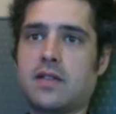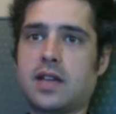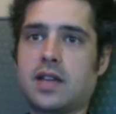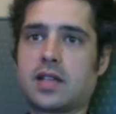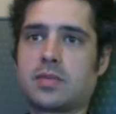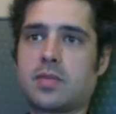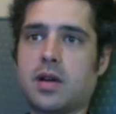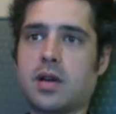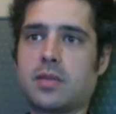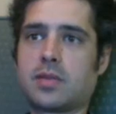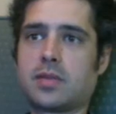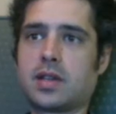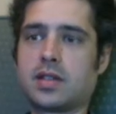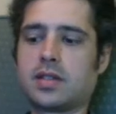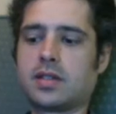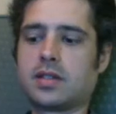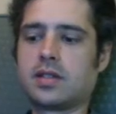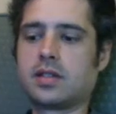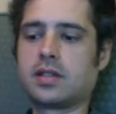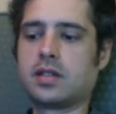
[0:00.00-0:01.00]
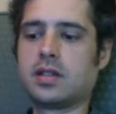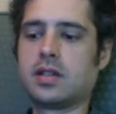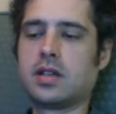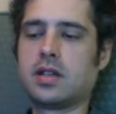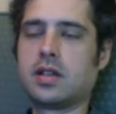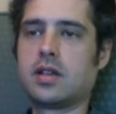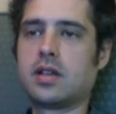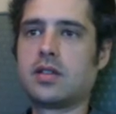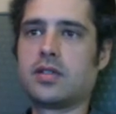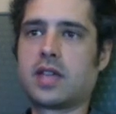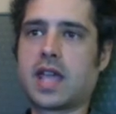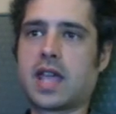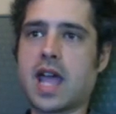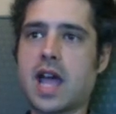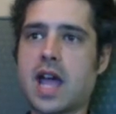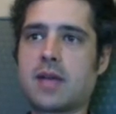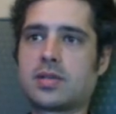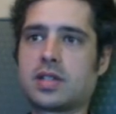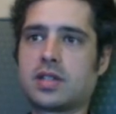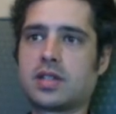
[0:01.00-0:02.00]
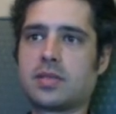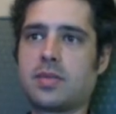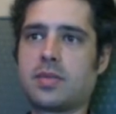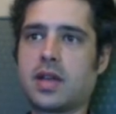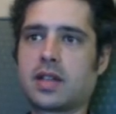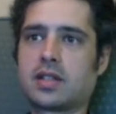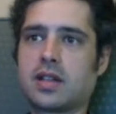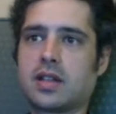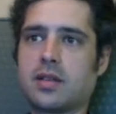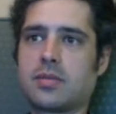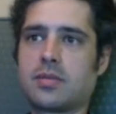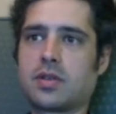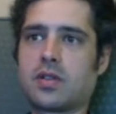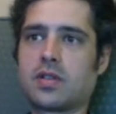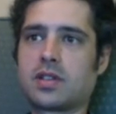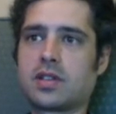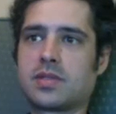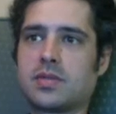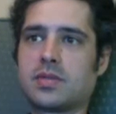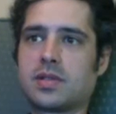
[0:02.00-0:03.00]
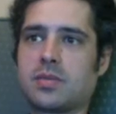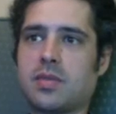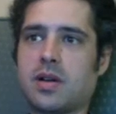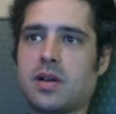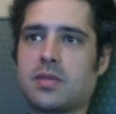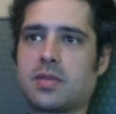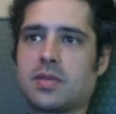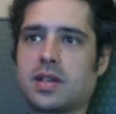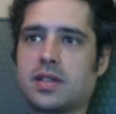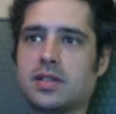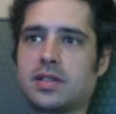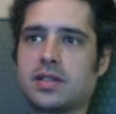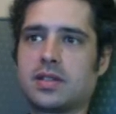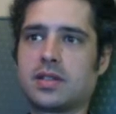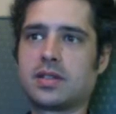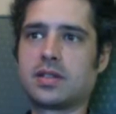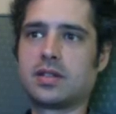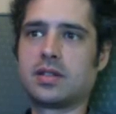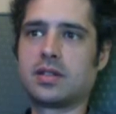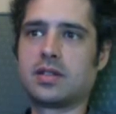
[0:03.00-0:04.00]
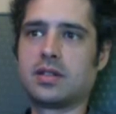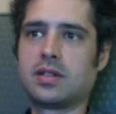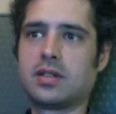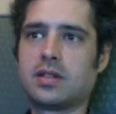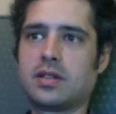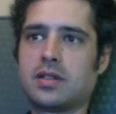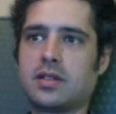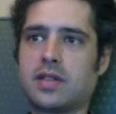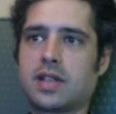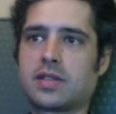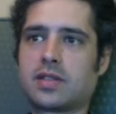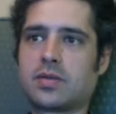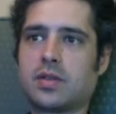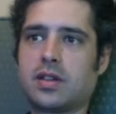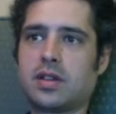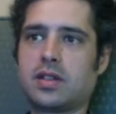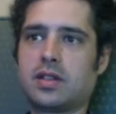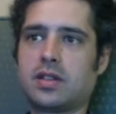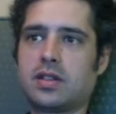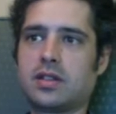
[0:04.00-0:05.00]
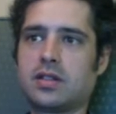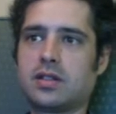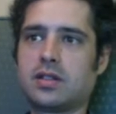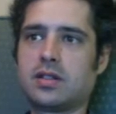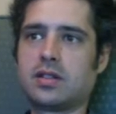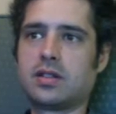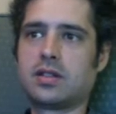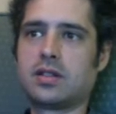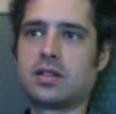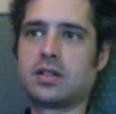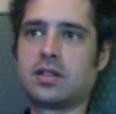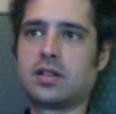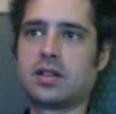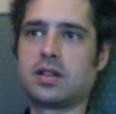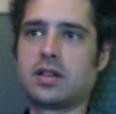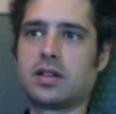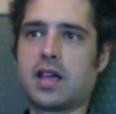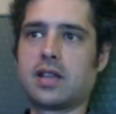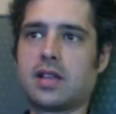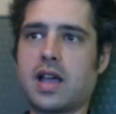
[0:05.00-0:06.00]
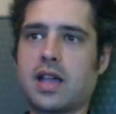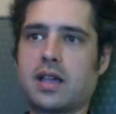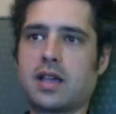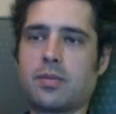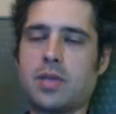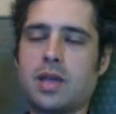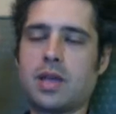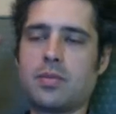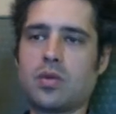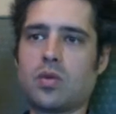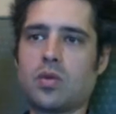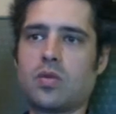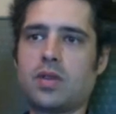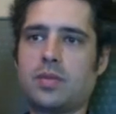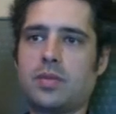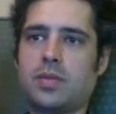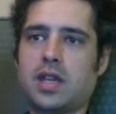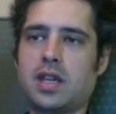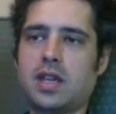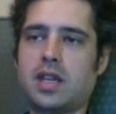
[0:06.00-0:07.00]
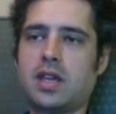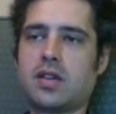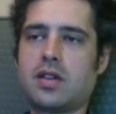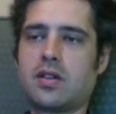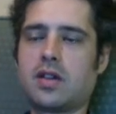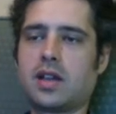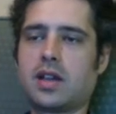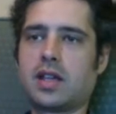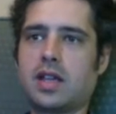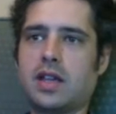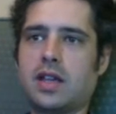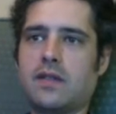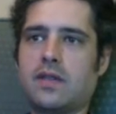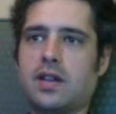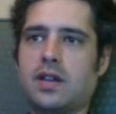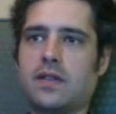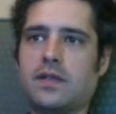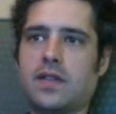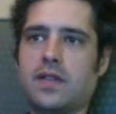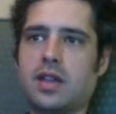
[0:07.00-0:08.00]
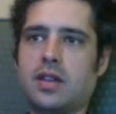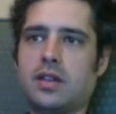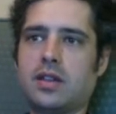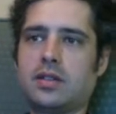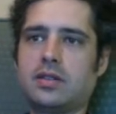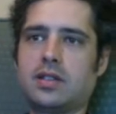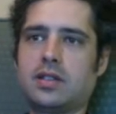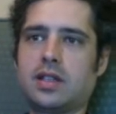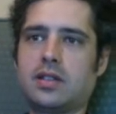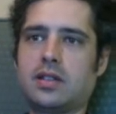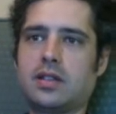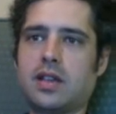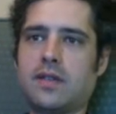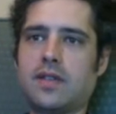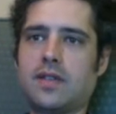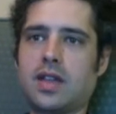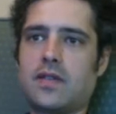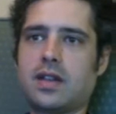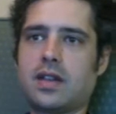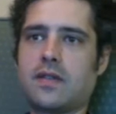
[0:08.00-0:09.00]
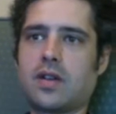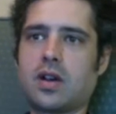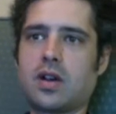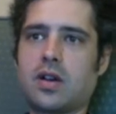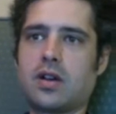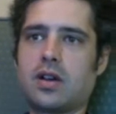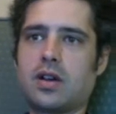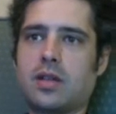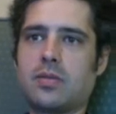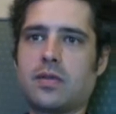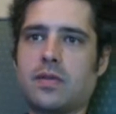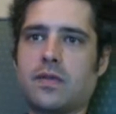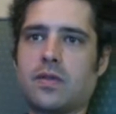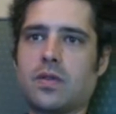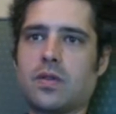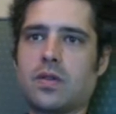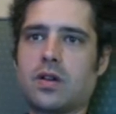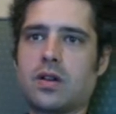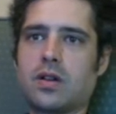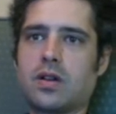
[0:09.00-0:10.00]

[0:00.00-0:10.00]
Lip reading: S. Pumpkins, the captions picked up Christmas pumpkins. That's what, like, people would be hearing even if they had never heard it before.